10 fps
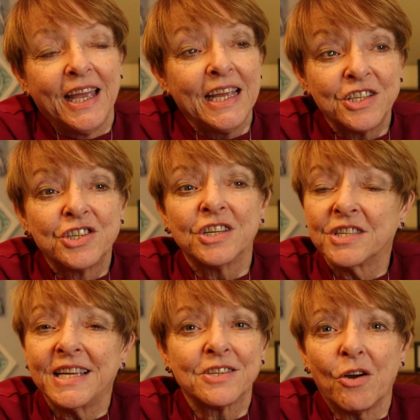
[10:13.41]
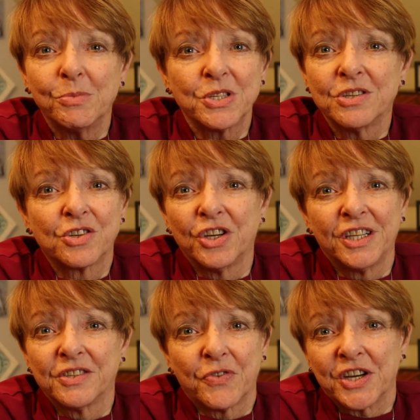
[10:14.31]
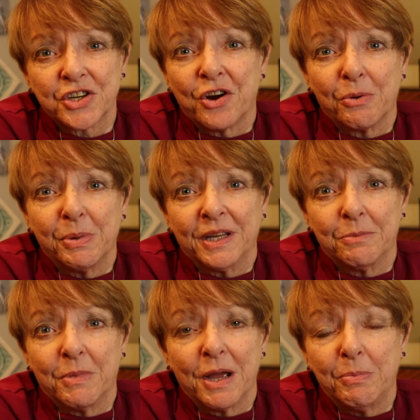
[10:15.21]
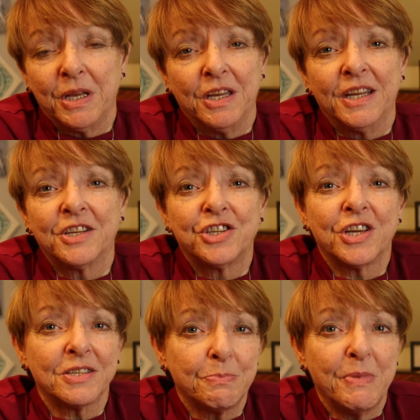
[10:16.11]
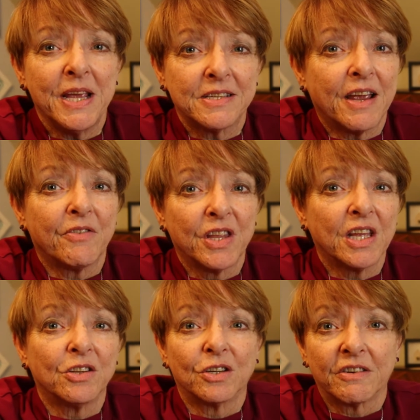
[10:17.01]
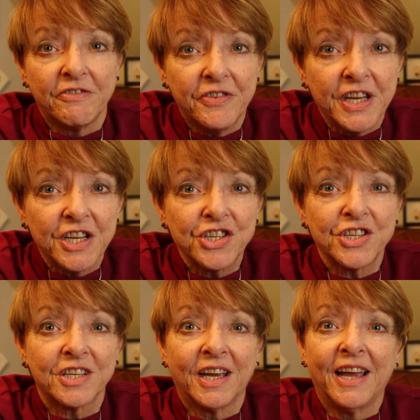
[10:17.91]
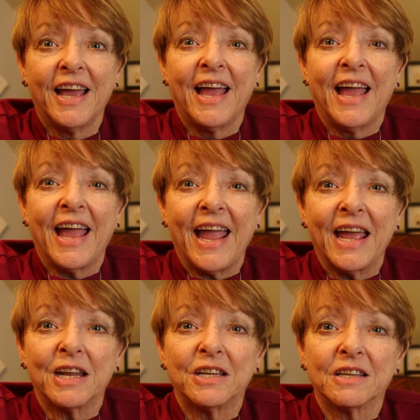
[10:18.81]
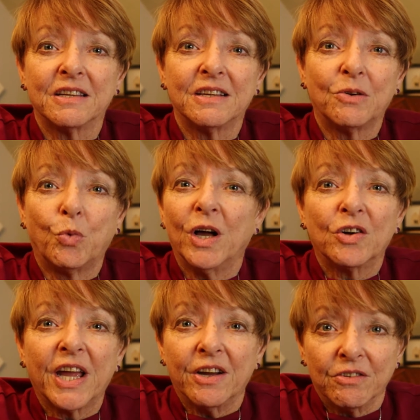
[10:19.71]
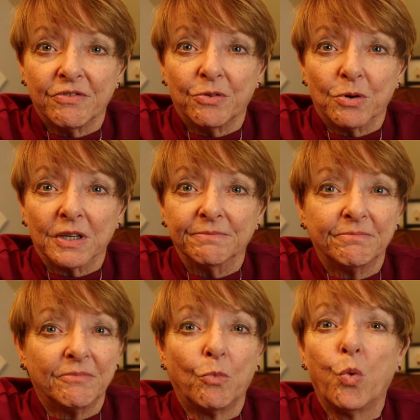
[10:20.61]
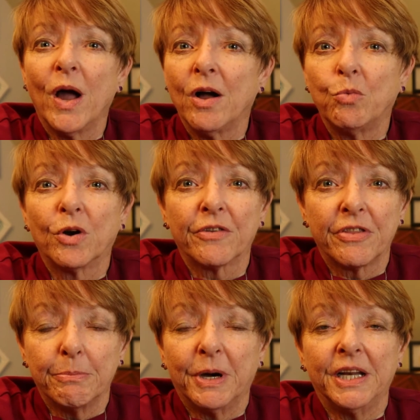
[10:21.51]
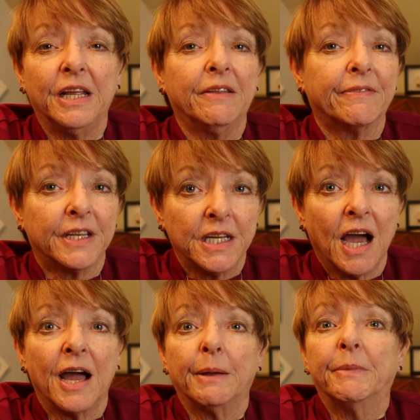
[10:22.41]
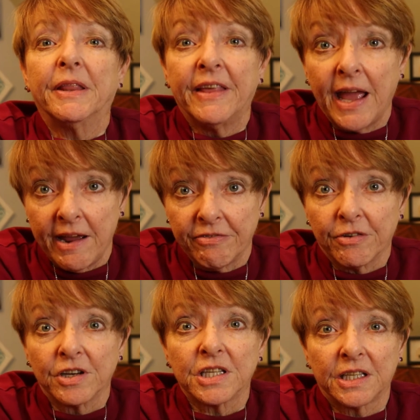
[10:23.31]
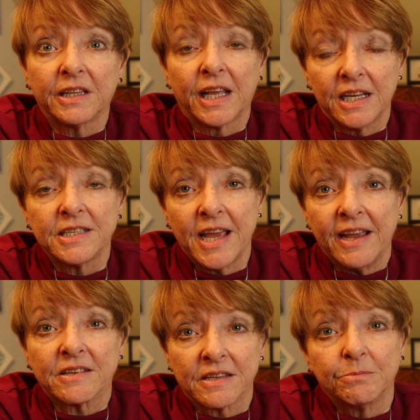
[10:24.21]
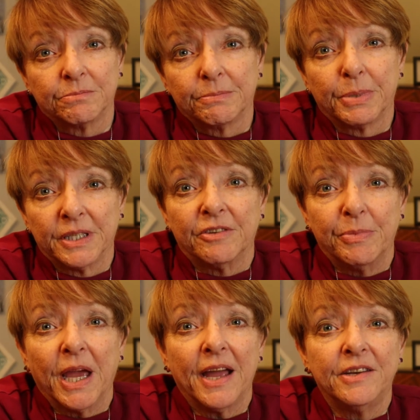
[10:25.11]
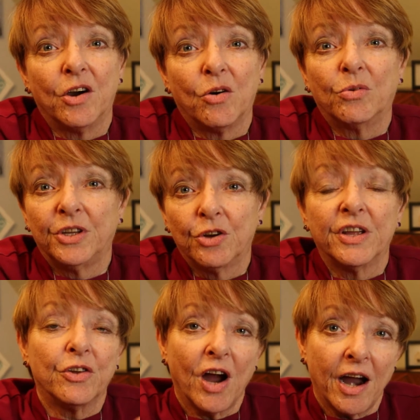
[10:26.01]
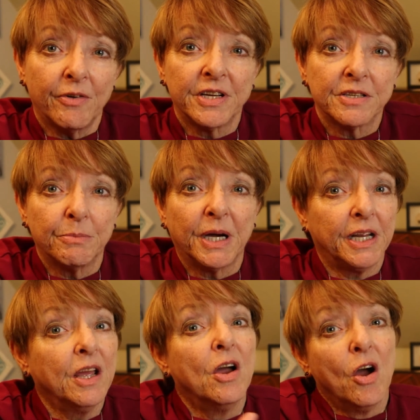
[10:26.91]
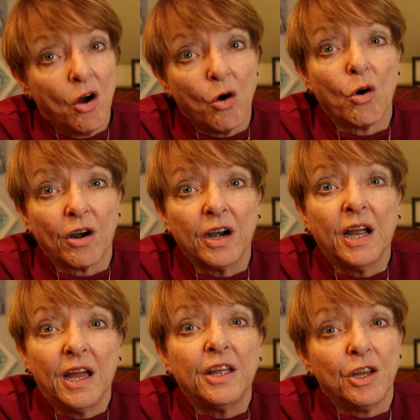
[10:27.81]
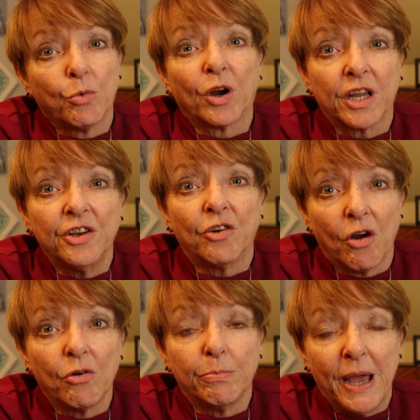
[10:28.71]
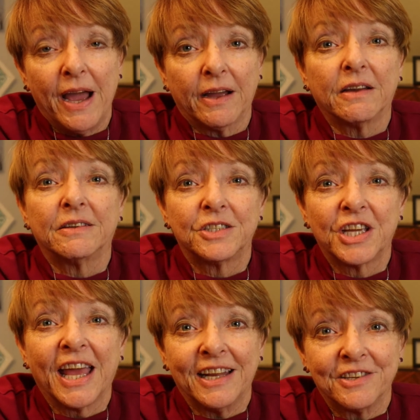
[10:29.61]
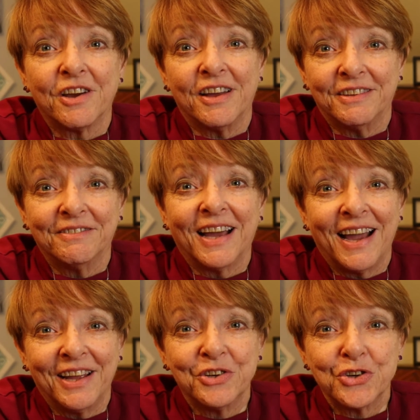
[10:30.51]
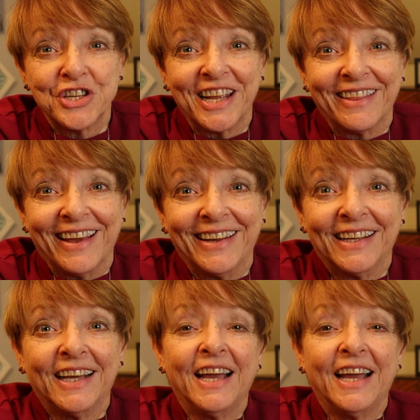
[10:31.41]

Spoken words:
It's almost as good as fresh carpet, in my opinion. It just makes everything look finished and well cared for. Well worth the money, the time, the effort that it takes. And believe me, I know you're either hiring somebody or you're working your own back to get it done. I understand that.